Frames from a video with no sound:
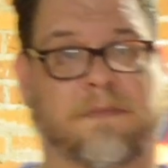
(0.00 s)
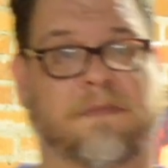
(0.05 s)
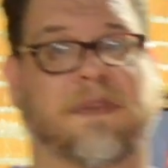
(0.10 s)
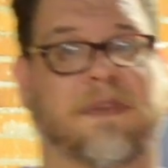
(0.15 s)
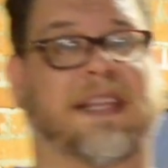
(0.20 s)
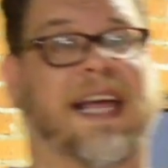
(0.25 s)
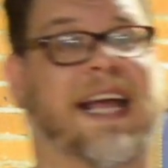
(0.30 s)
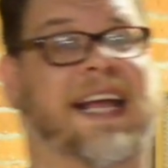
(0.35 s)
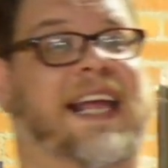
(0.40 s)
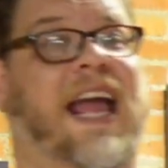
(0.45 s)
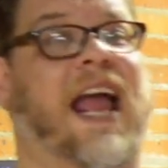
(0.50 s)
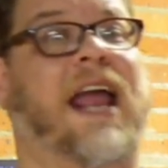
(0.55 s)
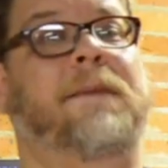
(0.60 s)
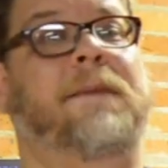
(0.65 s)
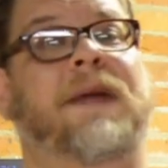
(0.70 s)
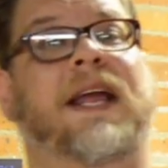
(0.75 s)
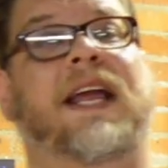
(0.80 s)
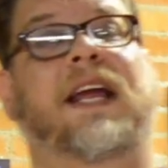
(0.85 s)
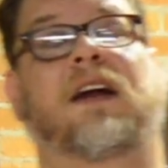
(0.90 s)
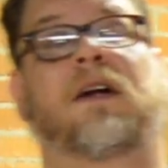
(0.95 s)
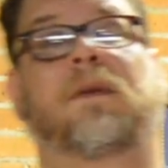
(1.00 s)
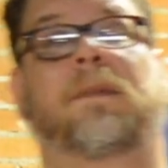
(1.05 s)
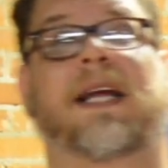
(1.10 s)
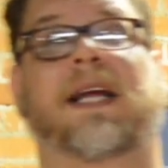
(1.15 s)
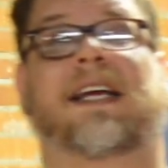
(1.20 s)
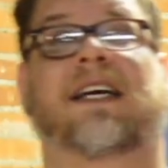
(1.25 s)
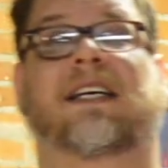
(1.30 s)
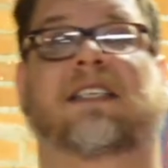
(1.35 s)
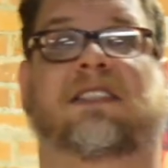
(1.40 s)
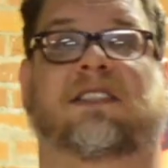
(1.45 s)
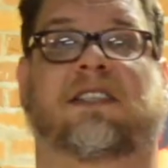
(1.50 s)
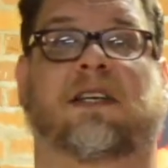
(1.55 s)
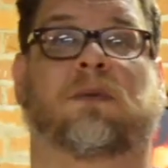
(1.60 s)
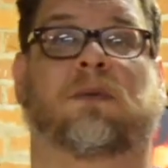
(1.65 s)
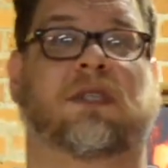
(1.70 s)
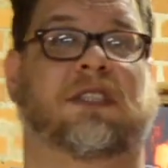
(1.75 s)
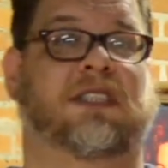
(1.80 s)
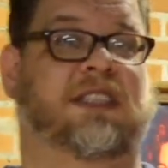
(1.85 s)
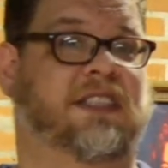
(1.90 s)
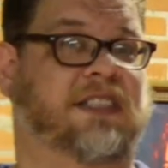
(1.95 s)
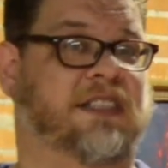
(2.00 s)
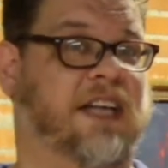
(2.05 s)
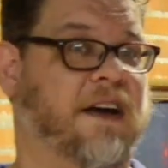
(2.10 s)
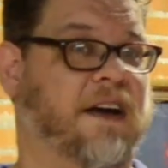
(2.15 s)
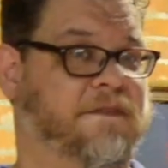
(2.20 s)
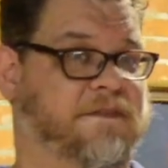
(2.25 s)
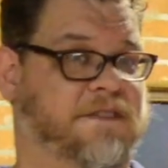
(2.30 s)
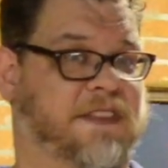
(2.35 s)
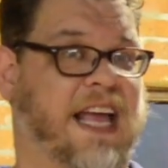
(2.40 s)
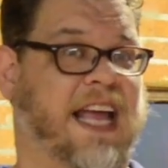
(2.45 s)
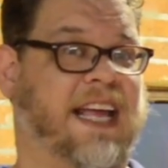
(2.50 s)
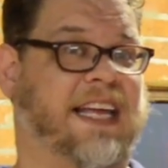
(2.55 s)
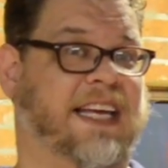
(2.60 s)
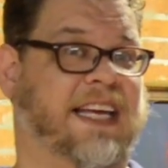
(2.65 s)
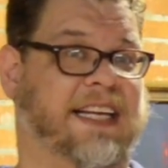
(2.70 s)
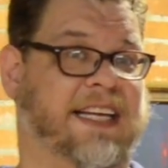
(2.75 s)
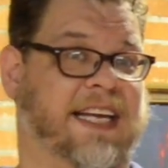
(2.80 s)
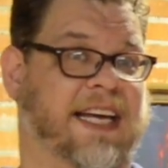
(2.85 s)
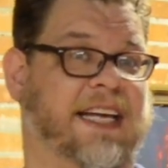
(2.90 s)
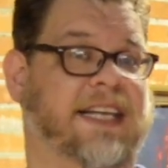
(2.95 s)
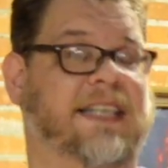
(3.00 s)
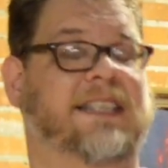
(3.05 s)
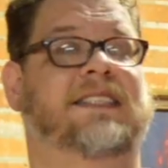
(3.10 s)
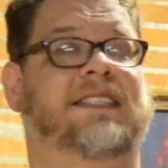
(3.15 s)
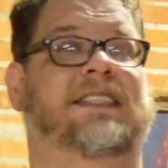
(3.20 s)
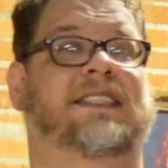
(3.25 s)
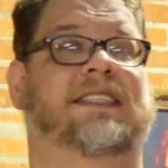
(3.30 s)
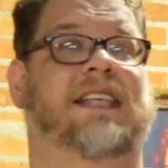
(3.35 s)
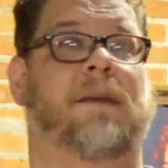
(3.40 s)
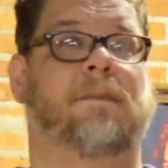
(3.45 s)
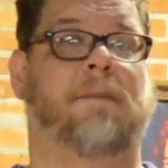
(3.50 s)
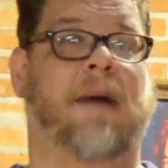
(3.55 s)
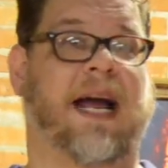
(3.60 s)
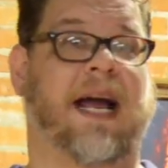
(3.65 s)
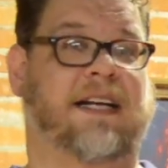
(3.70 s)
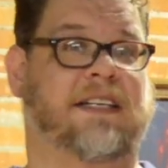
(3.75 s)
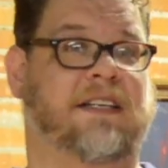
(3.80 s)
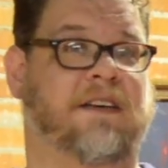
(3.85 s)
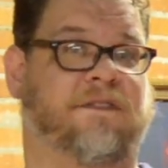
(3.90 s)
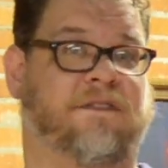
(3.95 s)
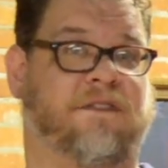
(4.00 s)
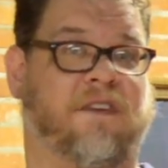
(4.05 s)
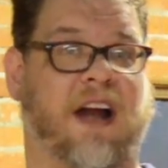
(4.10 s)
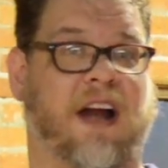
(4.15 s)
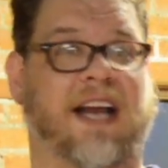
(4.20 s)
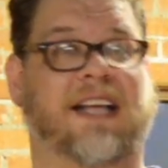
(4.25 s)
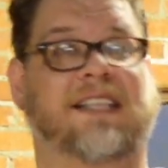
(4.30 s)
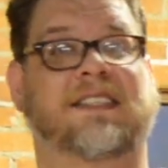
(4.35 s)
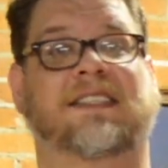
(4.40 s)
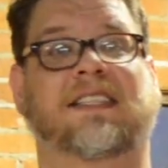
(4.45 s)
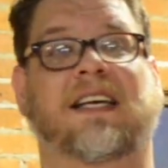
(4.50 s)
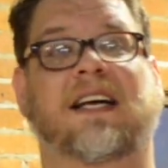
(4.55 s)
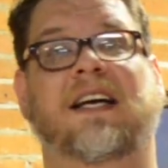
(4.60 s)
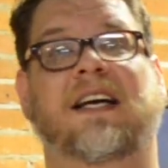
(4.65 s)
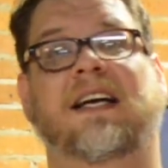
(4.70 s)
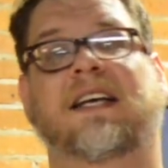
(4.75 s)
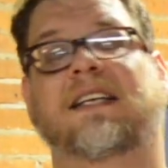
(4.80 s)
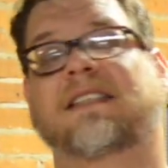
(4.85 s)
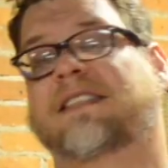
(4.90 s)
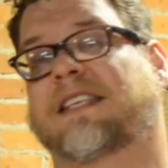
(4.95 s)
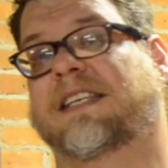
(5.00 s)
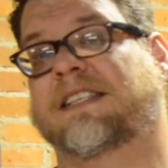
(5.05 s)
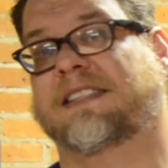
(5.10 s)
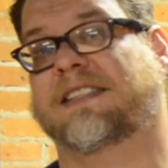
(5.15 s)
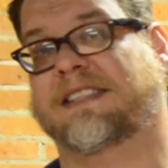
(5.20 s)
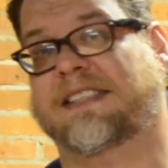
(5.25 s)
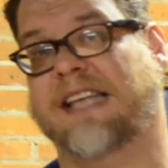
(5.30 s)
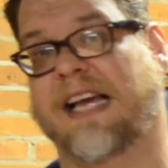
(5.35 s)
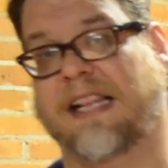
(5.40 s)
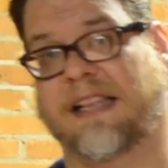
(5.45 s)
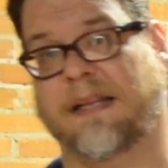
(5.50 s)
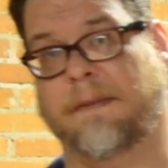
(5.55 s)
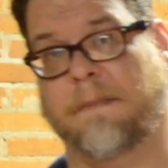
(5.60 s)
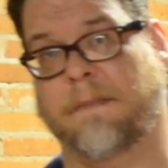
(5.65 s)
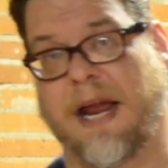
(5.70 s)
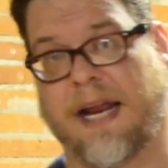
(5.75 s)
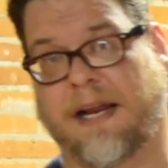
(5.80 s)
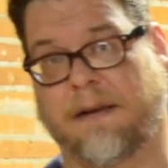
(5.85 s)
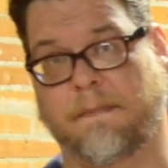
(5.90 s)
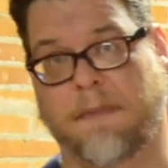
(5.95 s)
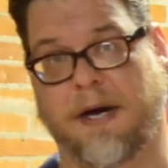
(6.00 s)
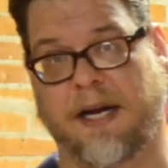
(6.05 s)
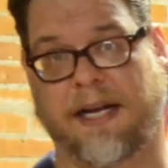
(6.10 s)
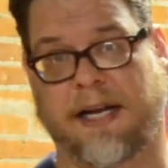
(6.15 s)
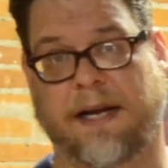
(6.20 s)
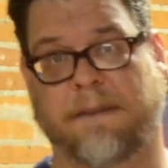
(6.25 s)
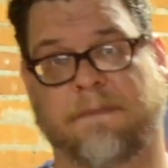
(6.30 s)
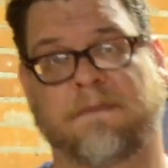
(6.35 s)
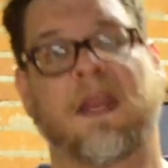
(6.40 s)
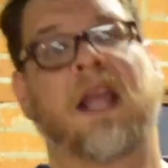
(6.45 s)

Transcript: They came here because there was stuff they could get, send back to France to sell and make money.